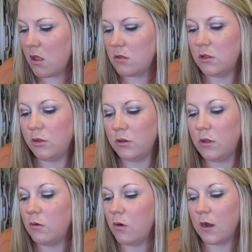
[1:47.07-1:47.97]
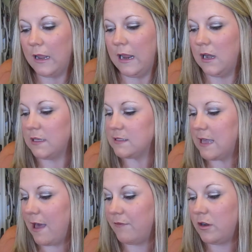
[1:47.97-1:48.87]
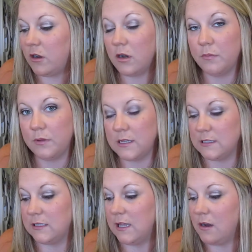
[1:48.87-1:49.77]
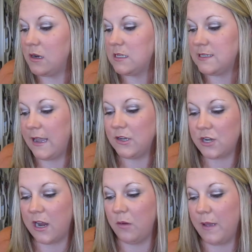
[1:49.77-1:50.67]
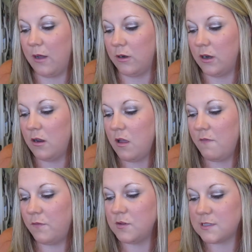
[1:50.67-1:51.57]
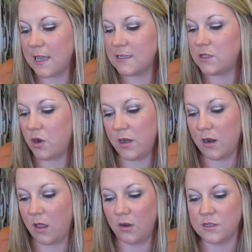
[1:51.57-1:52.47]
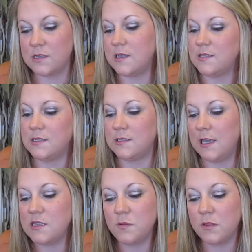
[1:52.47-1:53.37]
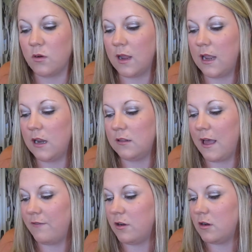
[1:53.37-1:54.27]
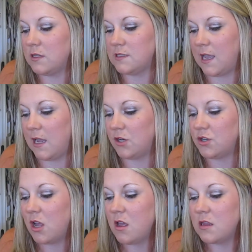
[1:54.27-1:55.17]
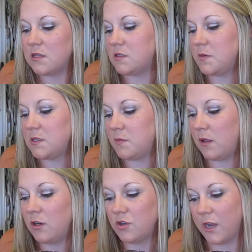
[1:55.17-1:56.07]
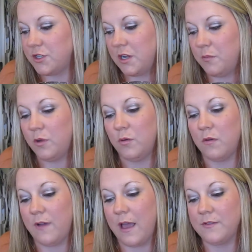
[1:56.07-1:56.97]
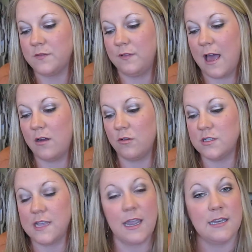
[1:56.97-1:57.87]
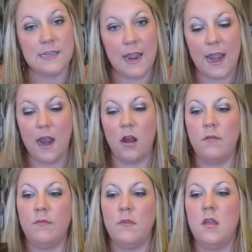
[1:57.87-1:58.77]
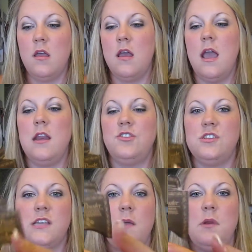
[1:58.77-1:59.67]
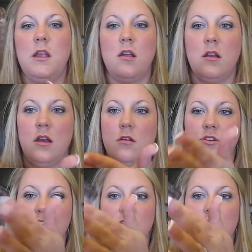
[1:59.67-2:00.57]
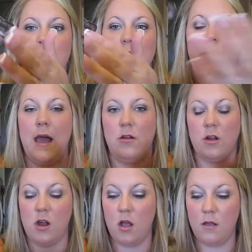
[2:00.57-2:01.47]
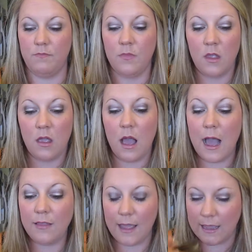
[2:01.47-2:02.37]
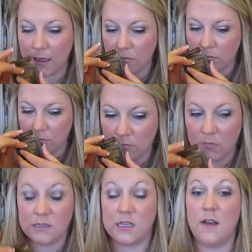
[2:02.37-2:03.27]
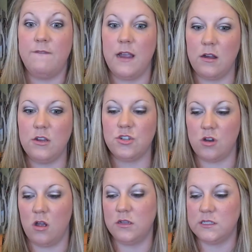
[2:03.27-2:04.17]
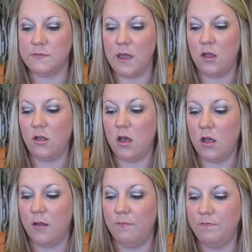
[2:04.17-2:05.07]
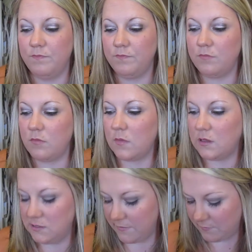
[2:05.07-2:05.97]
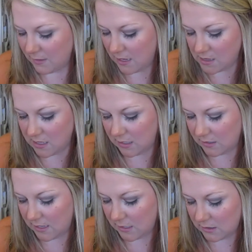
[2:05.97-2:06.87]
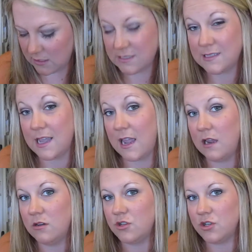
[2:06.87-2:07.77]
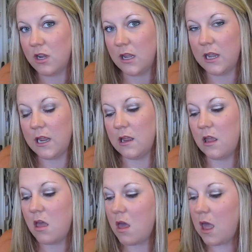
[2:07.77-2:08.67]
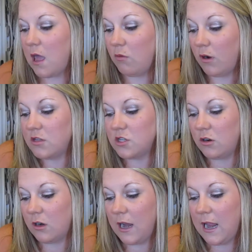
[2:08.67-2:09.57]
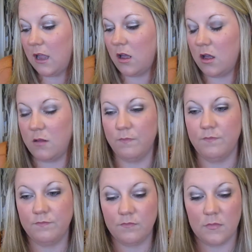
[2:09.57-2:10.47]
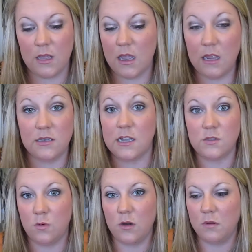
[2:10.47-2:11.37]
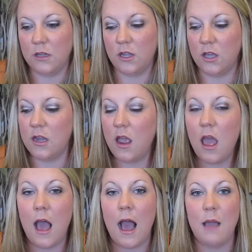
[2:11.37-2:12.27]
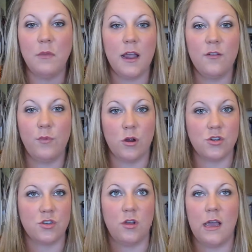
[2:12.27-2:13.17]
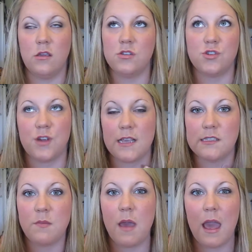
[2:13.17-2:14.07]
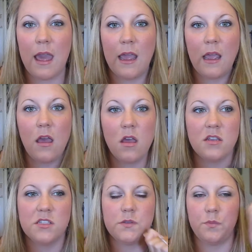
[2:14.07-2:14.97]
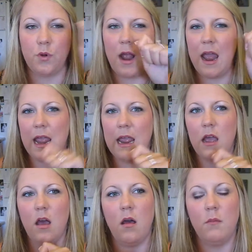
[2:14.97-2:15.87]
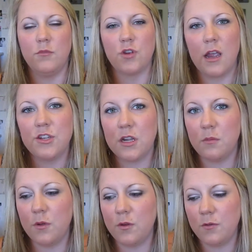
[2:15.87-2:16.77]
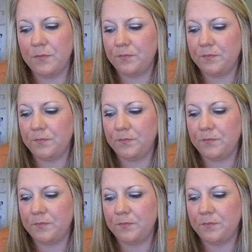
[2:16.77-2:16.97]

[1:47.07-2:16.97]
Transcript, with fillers: Lulu Organics Lavender plus Clary Sage Hair Powder. Full size $30, it says it's laced with organic lavender and sage. The sweet smelling dry shampoo revives flat or second day hair. And it just came in here and you know, it's just a normal powder. Um, I like it. It's got a very strong smell. Um, definitely I think like the sage in it. It works great. Um, it does work really good. I'm kind of partial. I use Tresemme spray um, dry shampoo.